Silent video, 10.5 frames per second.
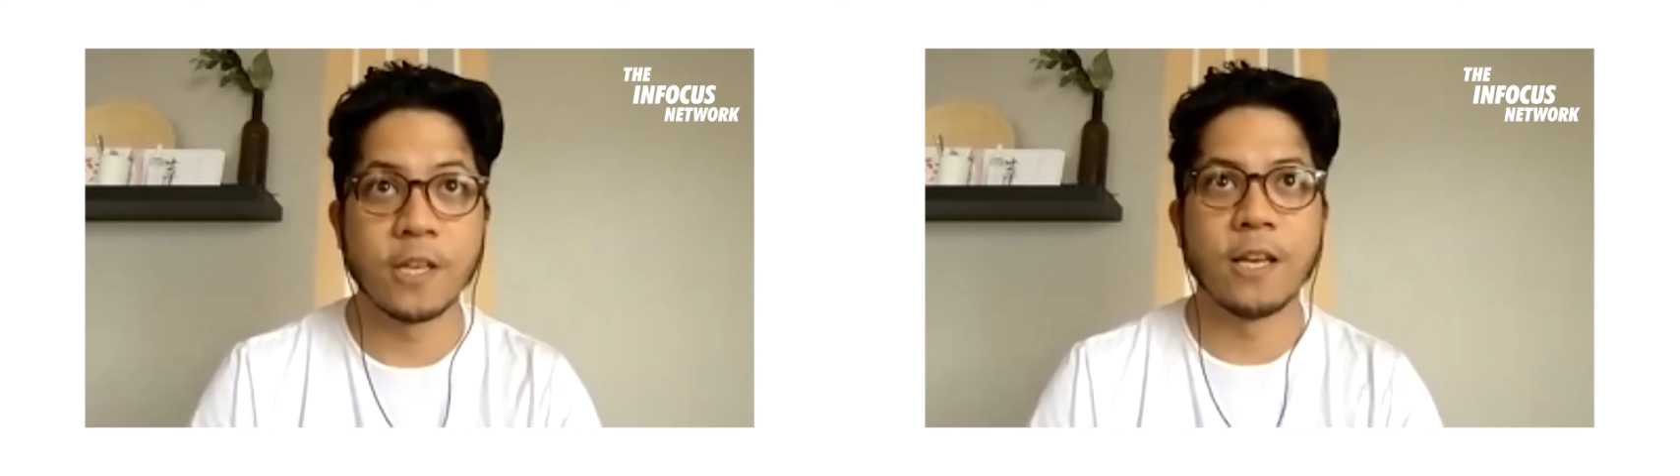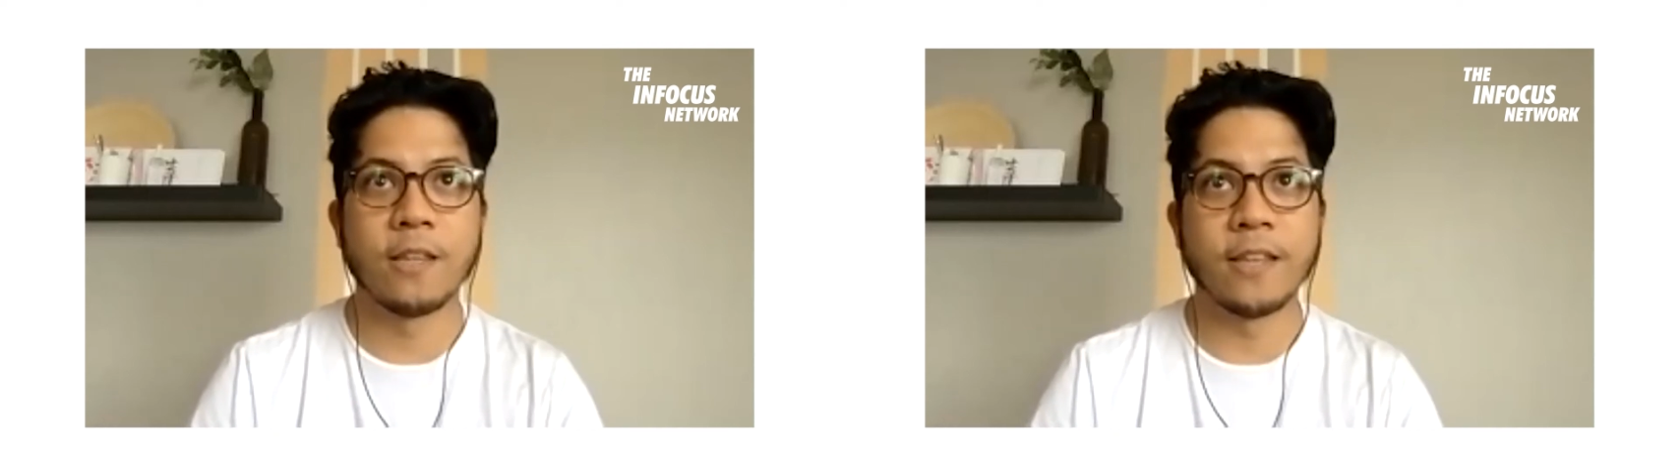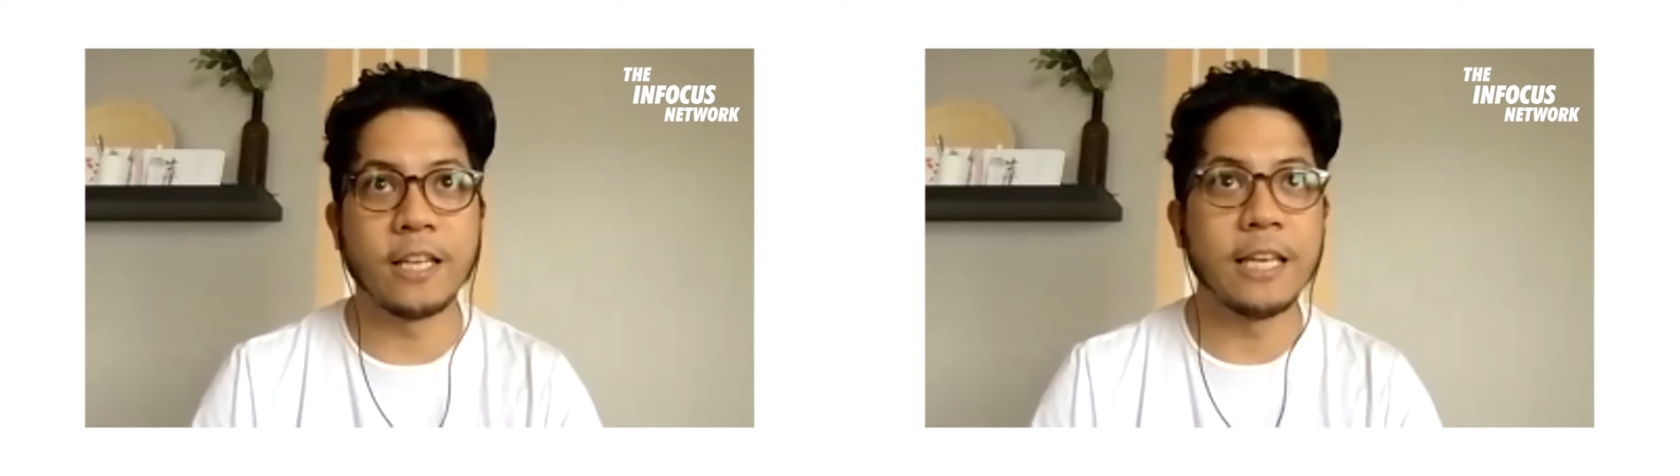
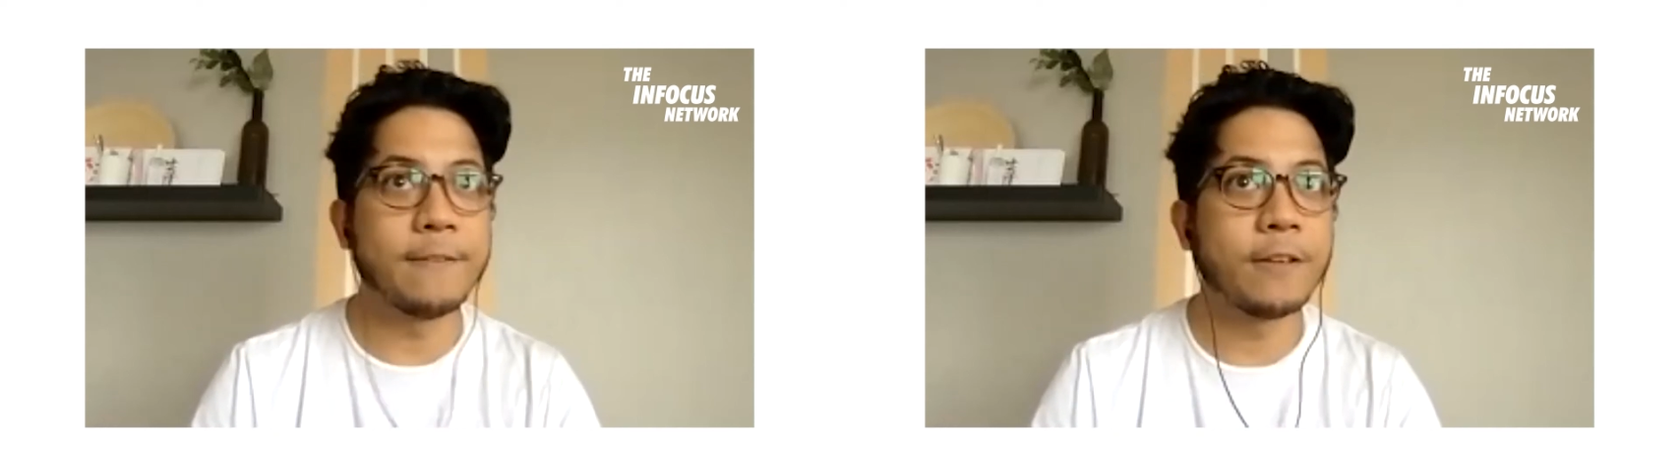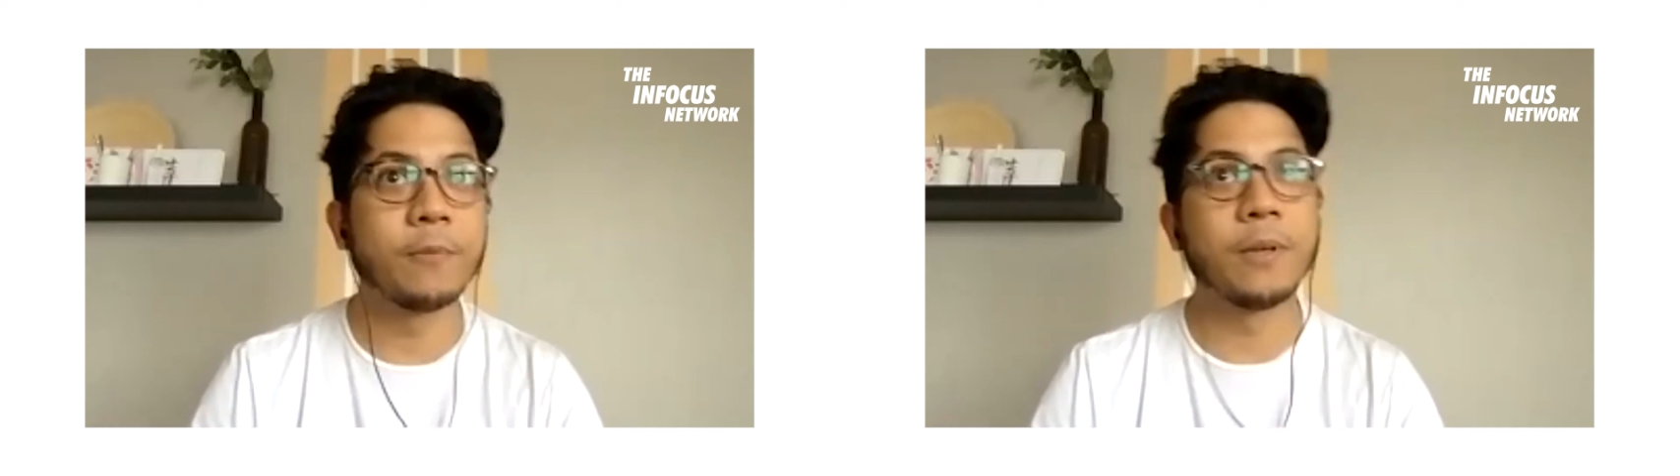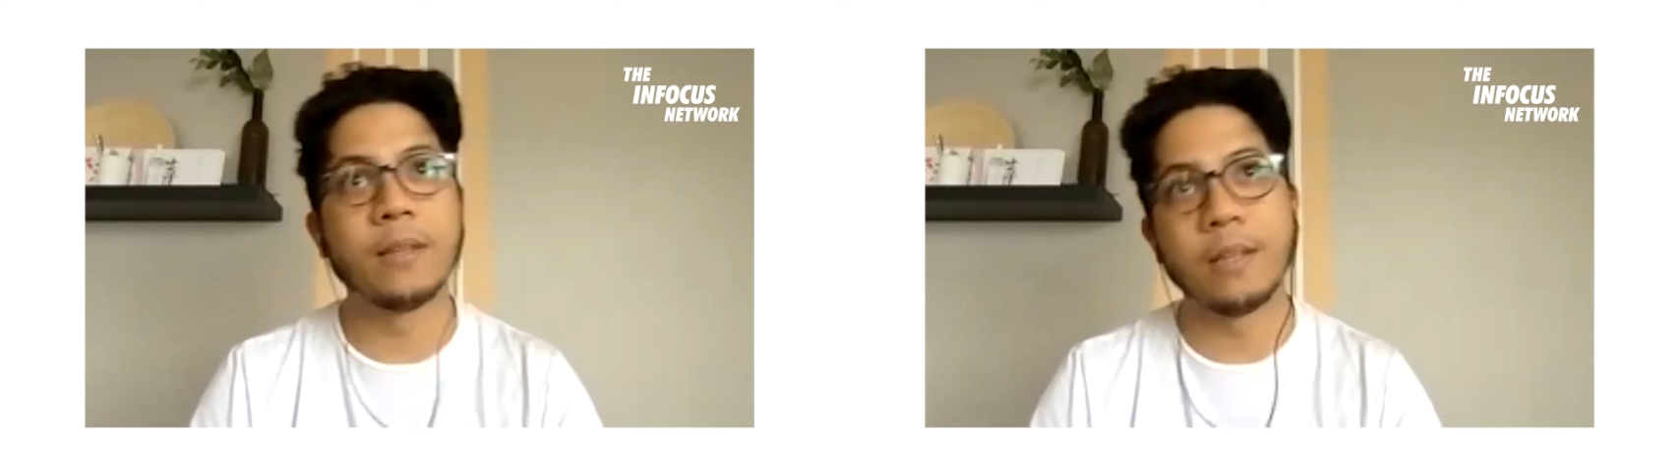that even
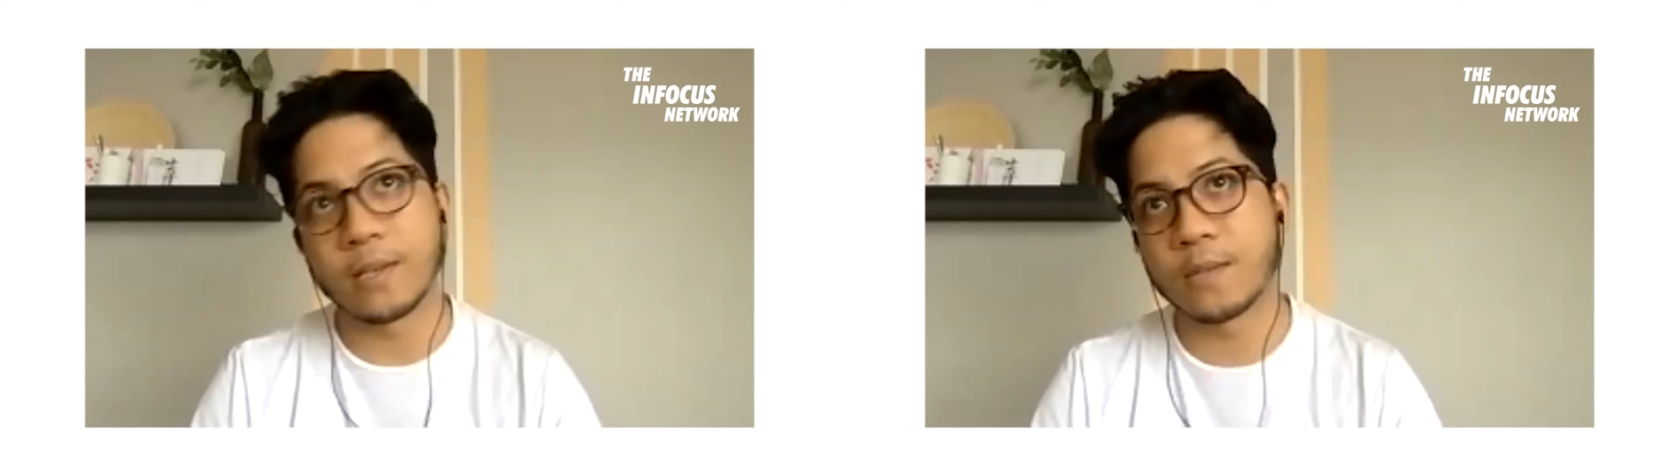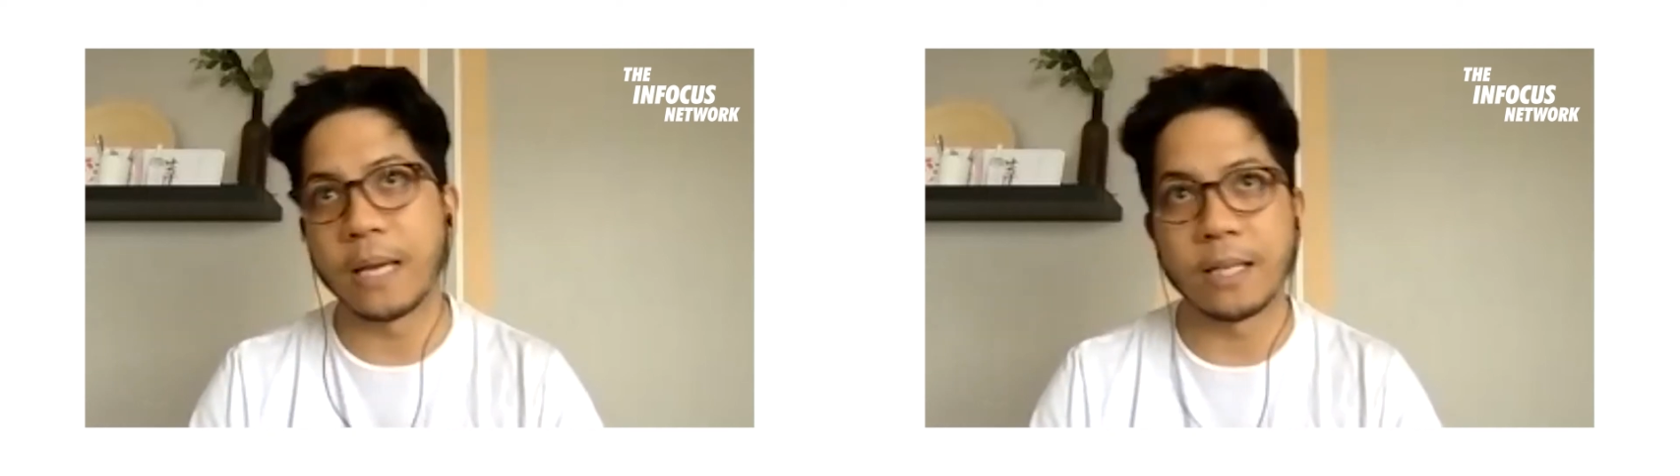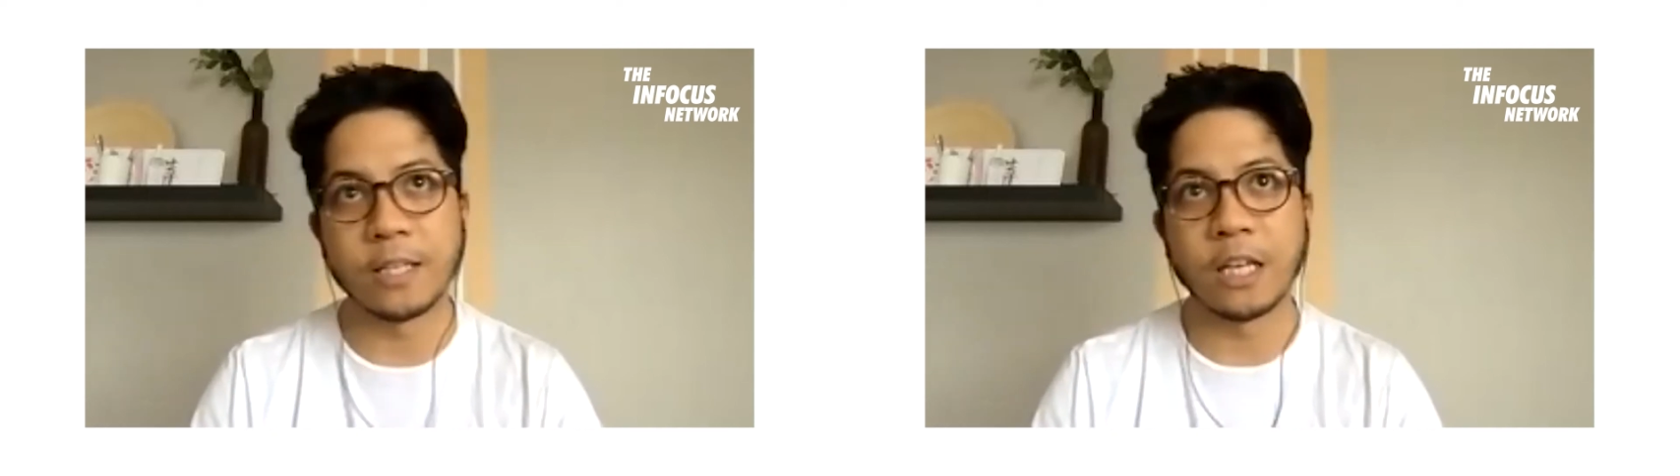with this
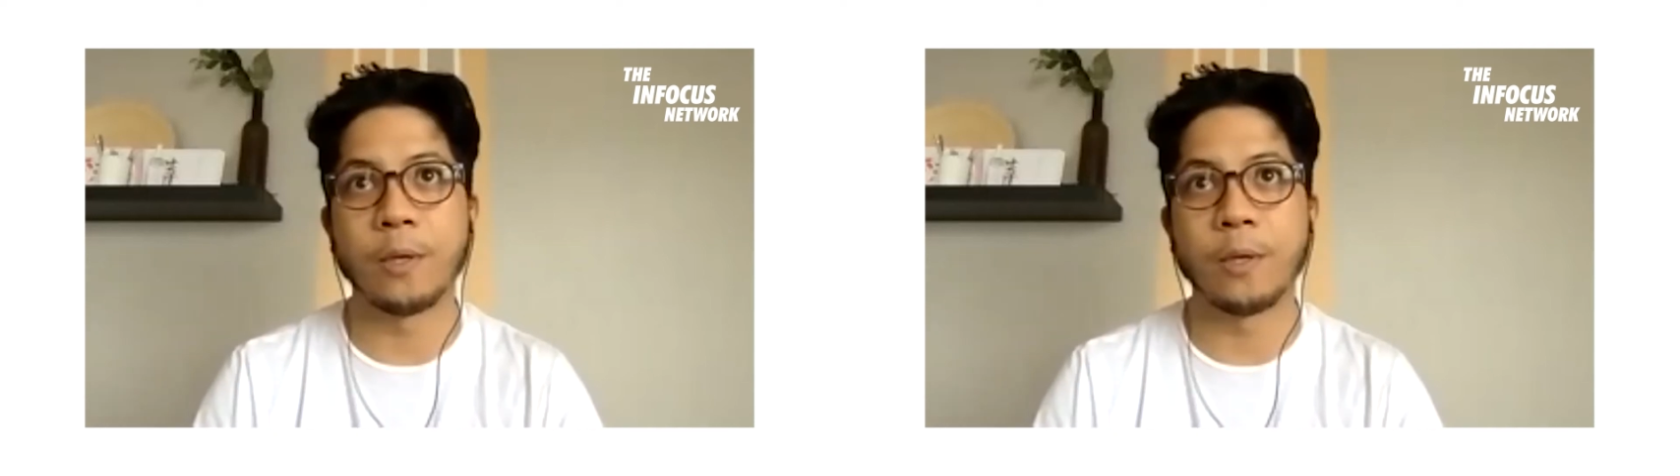pandemic,